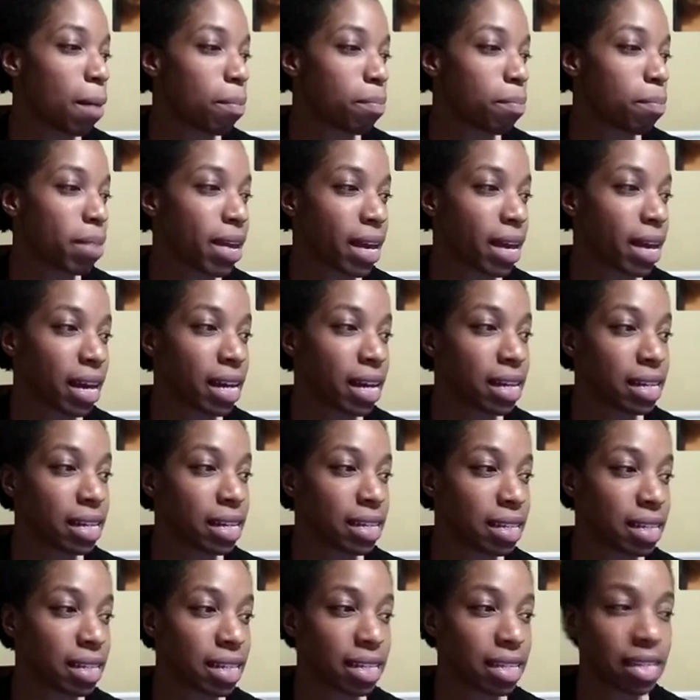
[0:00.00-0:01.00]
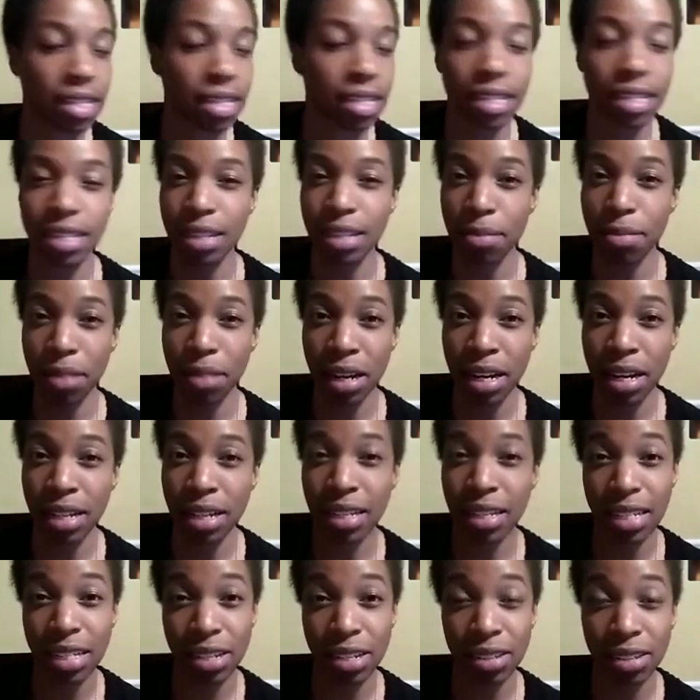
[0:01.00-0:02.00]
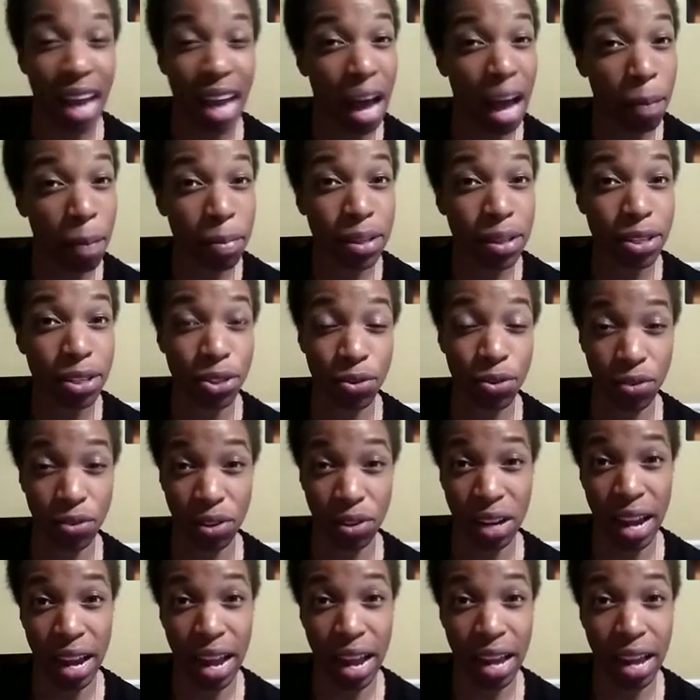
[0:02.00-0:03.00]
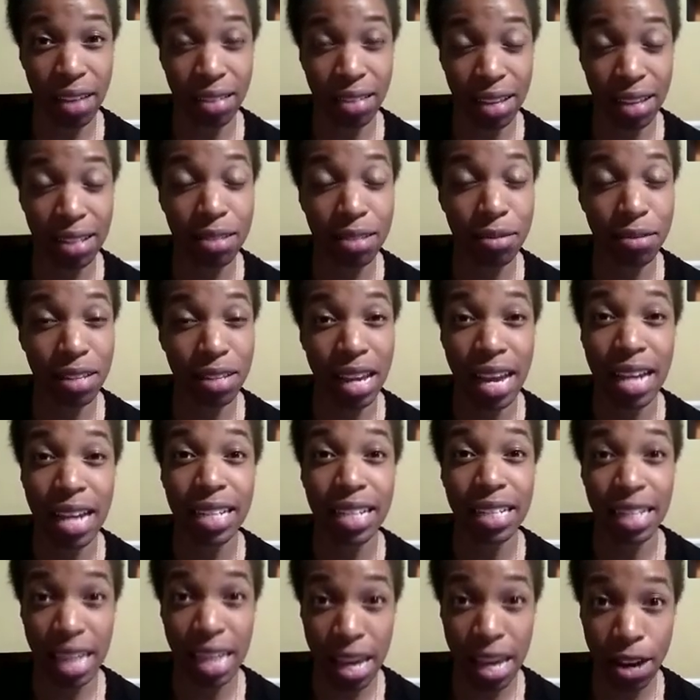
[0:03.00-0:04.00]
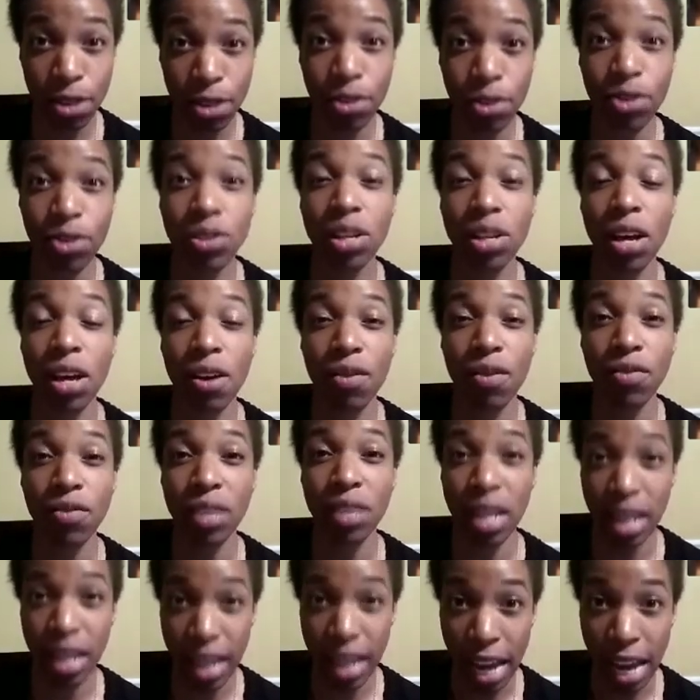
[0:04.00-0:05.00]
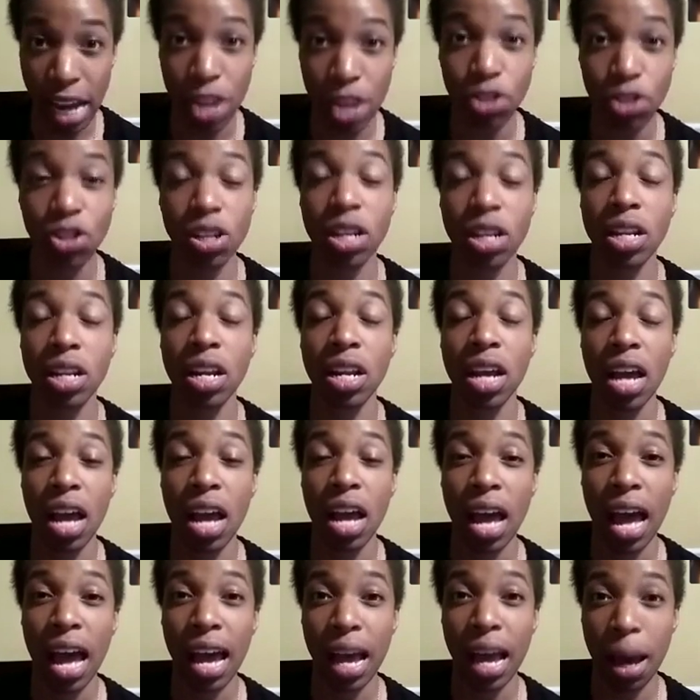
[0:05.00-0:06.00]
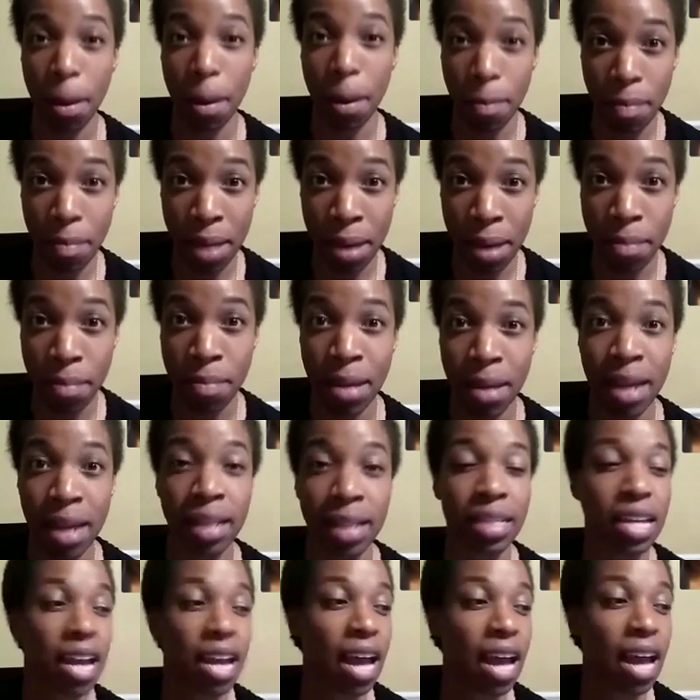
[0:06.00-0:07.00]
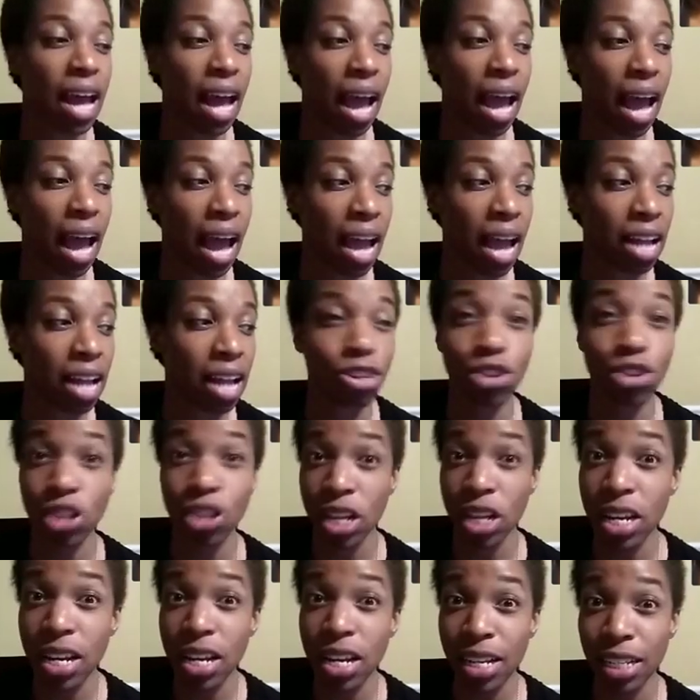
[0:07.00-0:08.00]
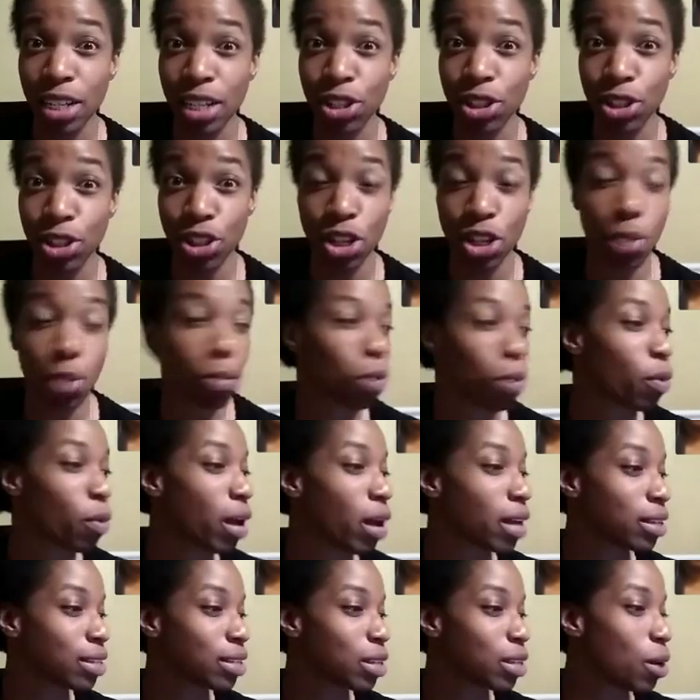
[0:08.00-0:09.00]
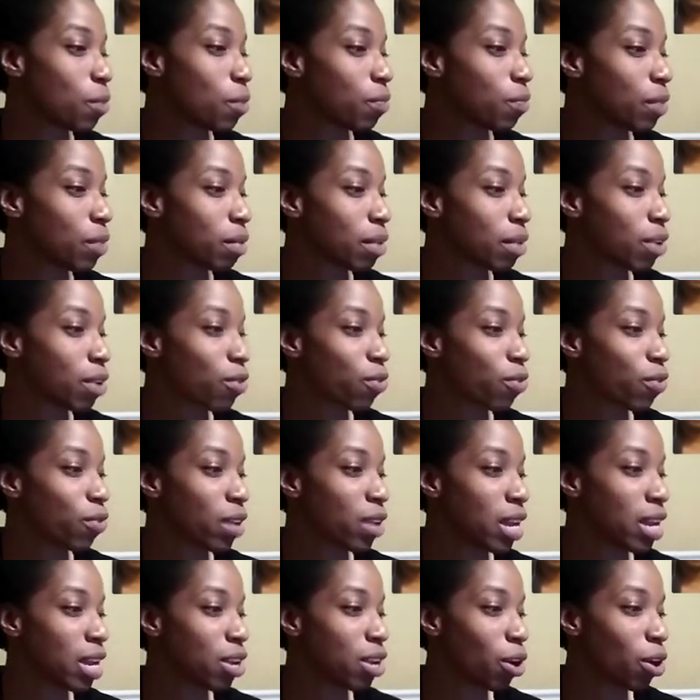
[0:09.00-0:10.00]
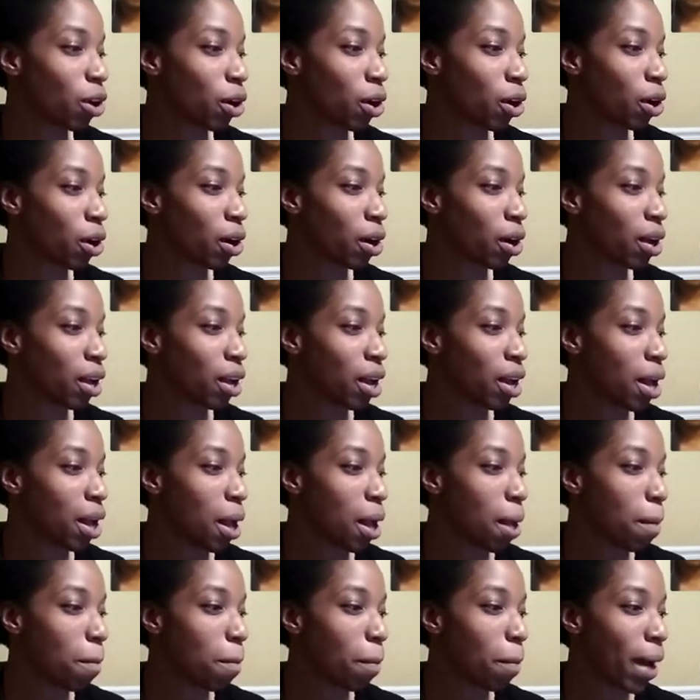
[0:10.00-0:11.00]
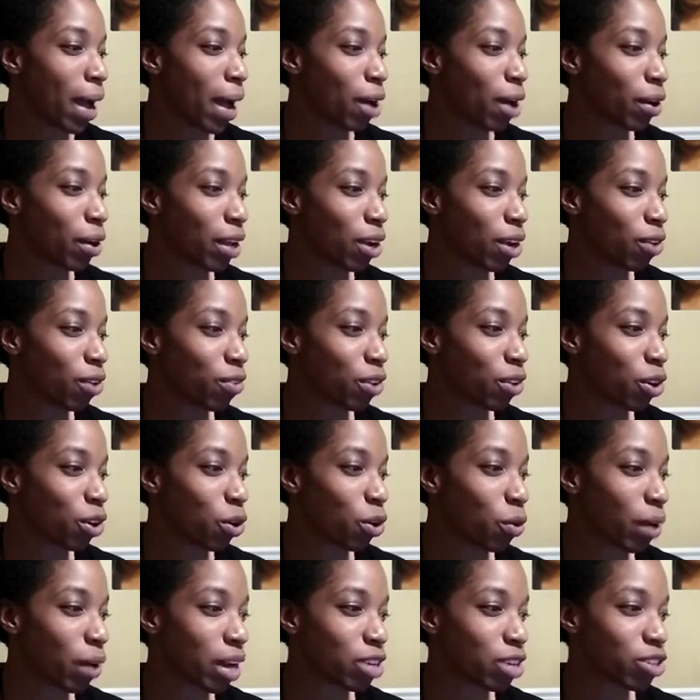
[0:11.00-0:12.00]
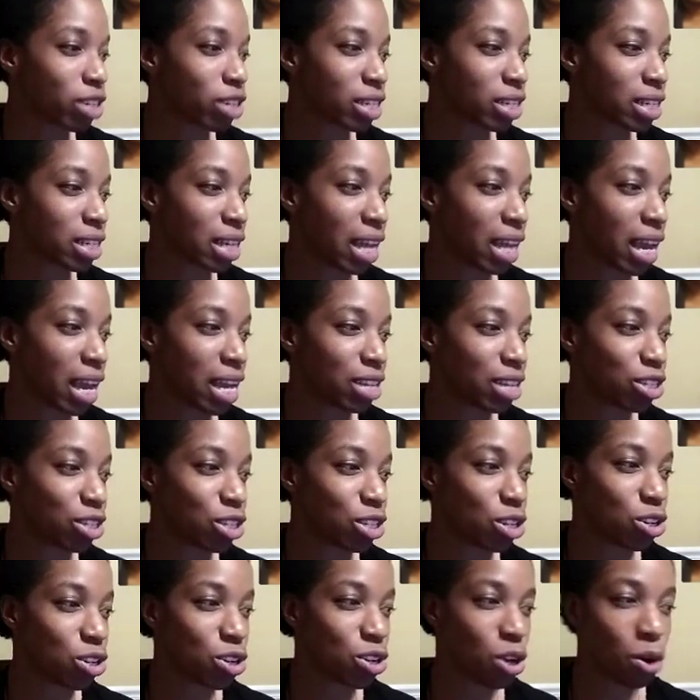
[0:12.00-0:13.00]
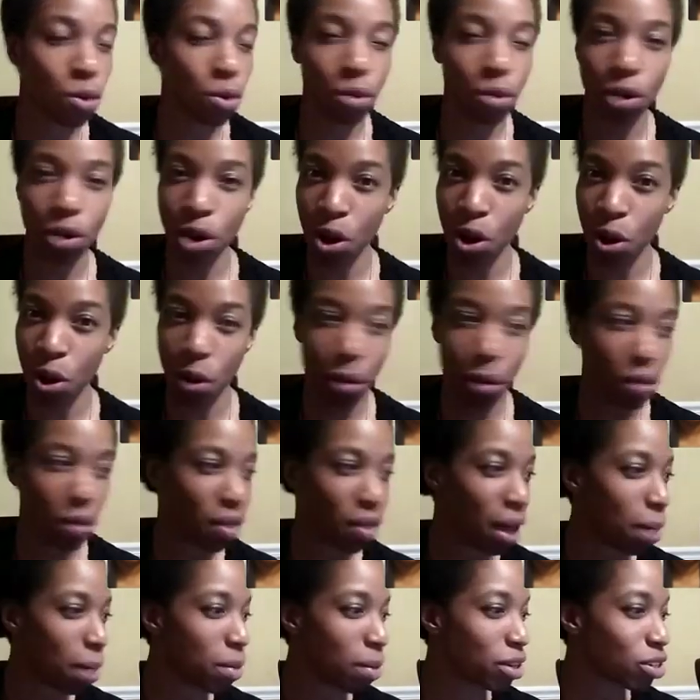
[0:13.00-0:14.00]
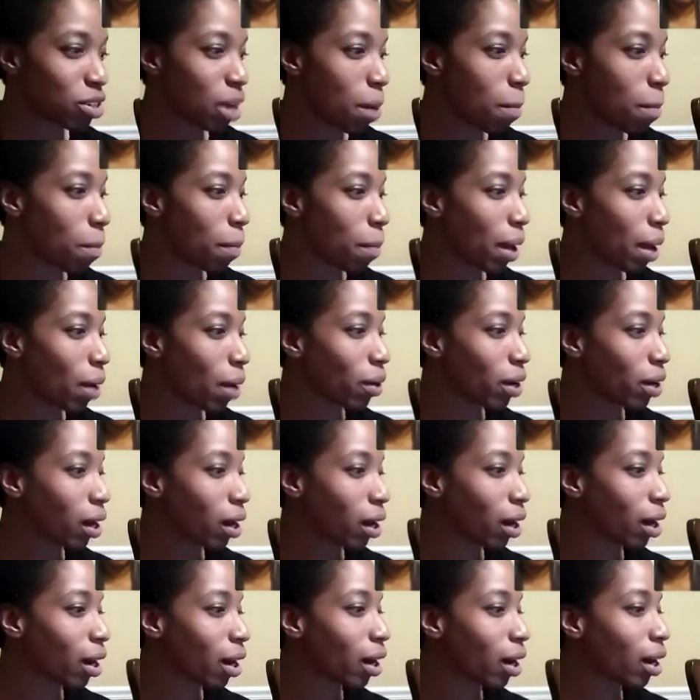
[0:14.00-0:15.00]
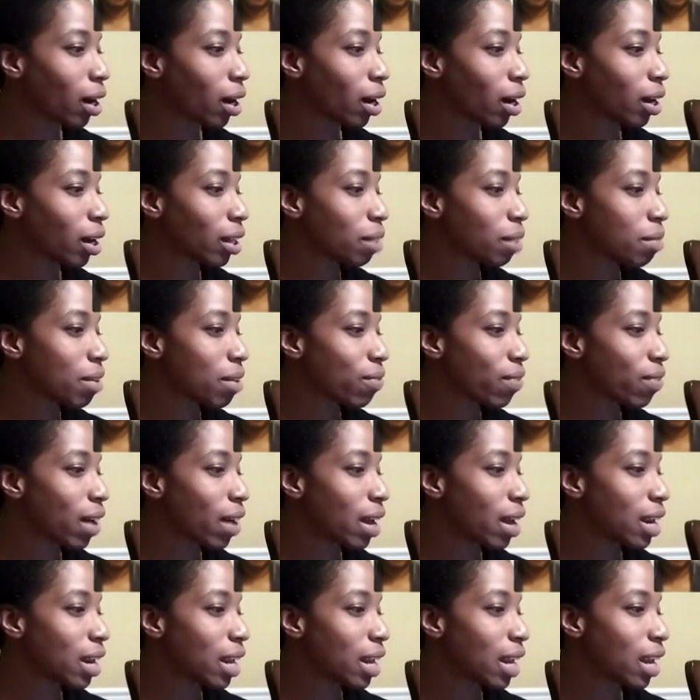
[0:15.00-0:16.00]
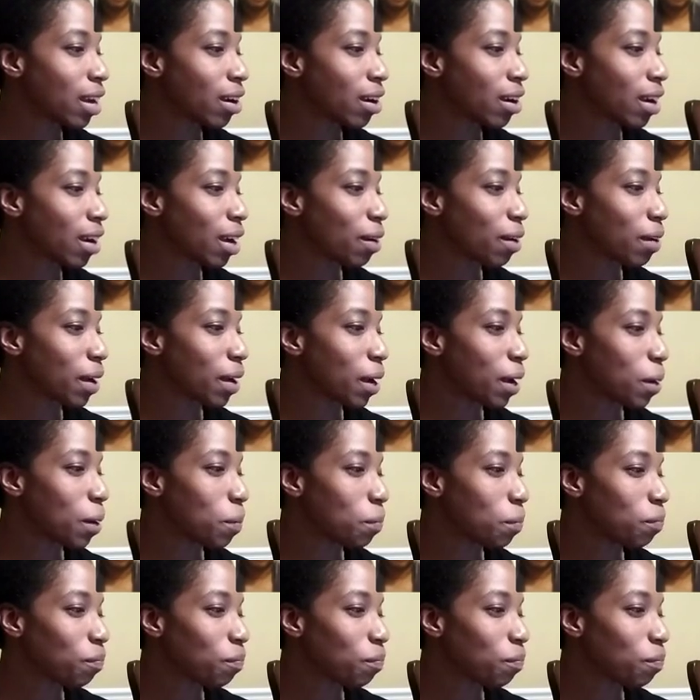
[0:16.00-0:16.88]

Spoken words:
Because this isn't something that necessarily happens overnight. This takes years of dedication and commitment, and she does it super well. So I'm going to read her bio here real quick, just in case you don't know that much about her. Let me find it here. Here we go.